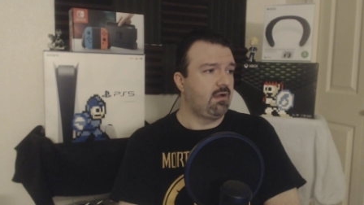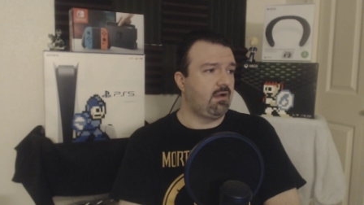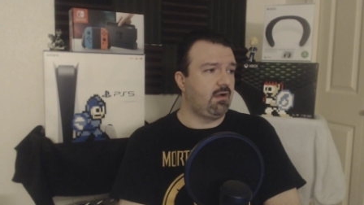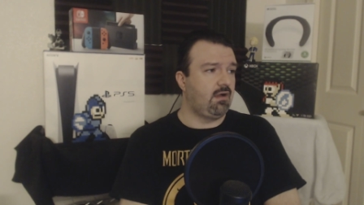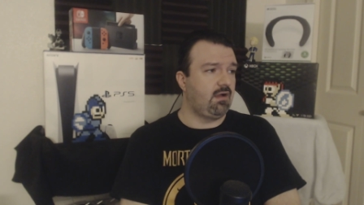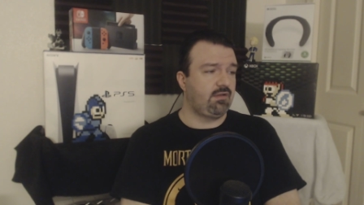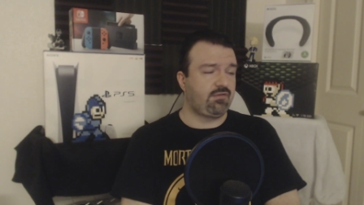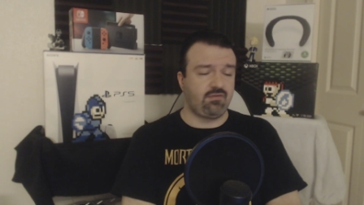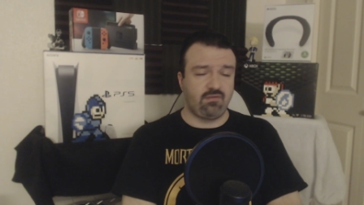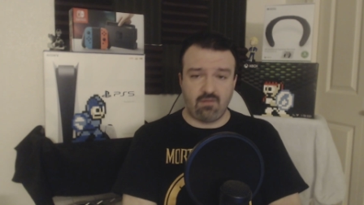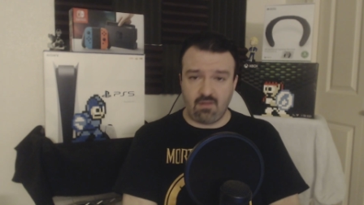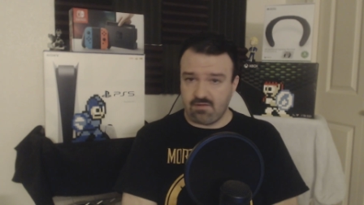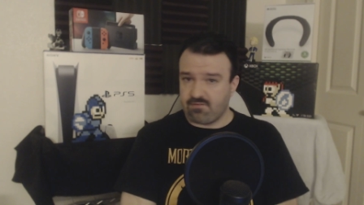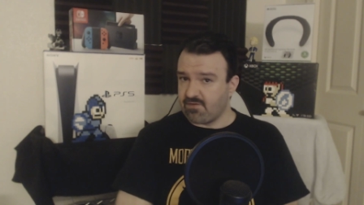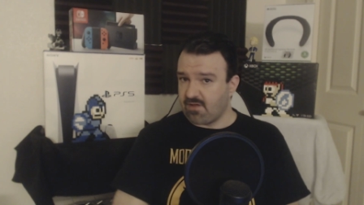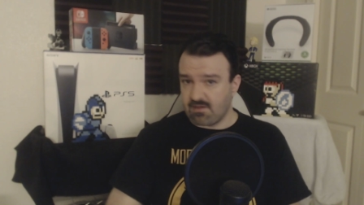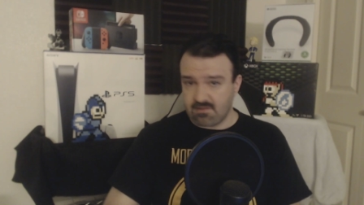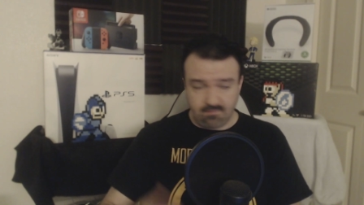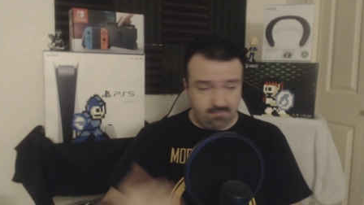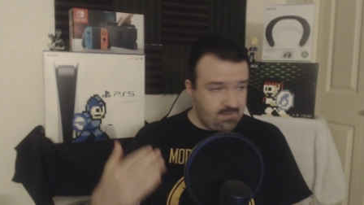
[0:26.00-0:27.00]
It's
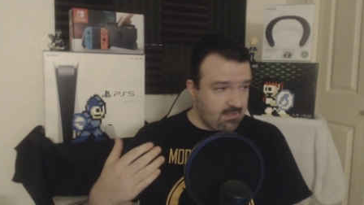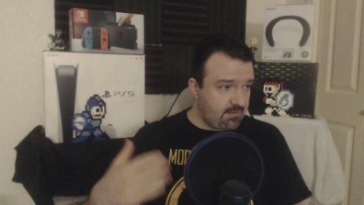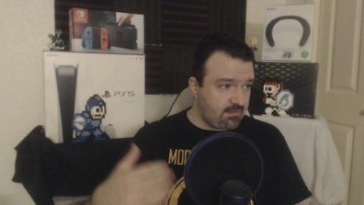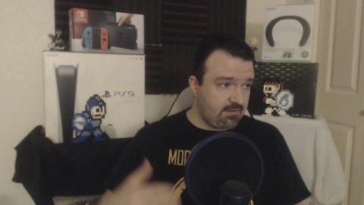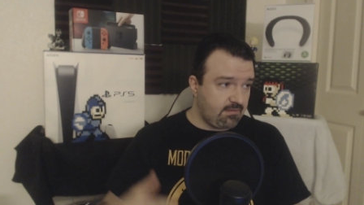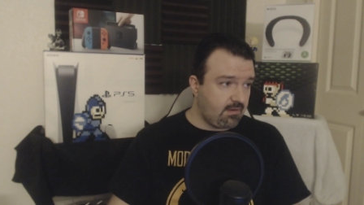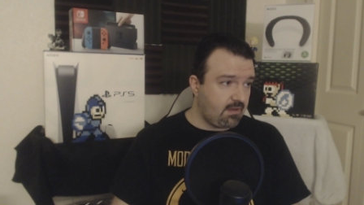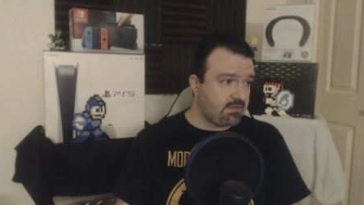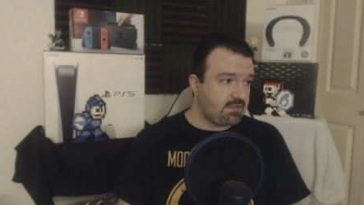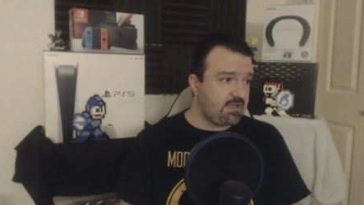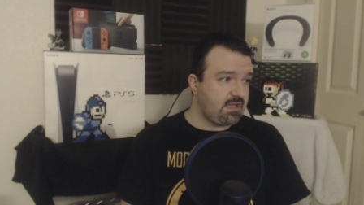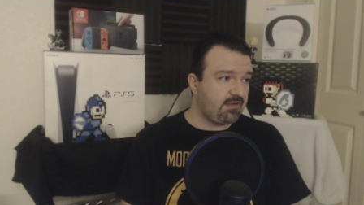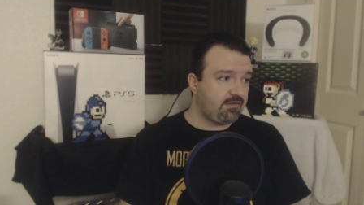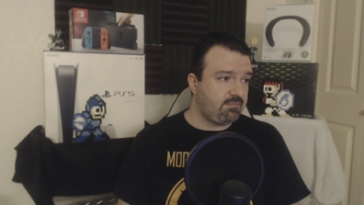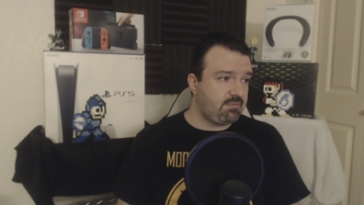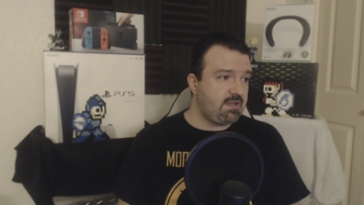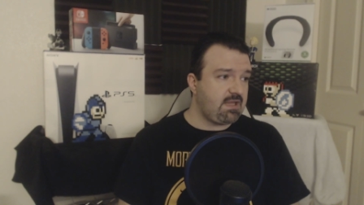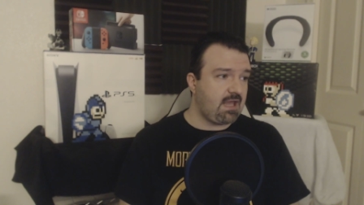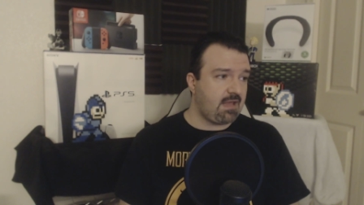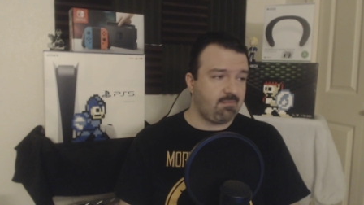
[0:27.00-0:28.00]
on demand here on
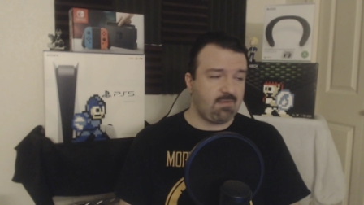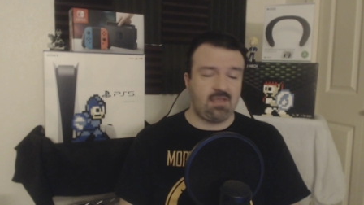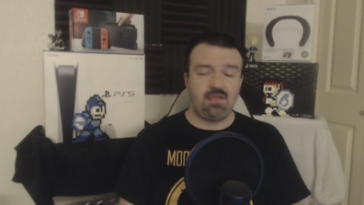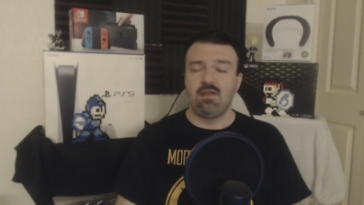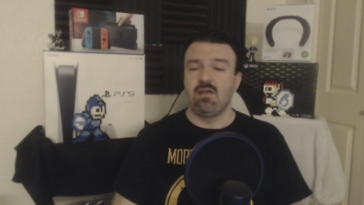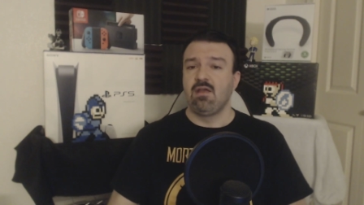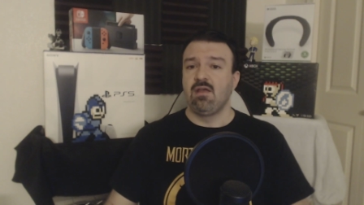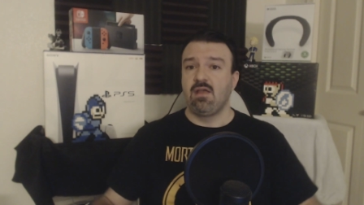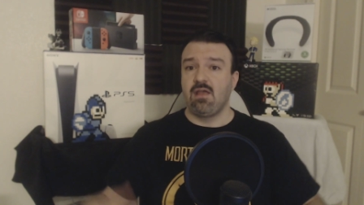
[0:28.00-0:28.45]
DSP Gaming.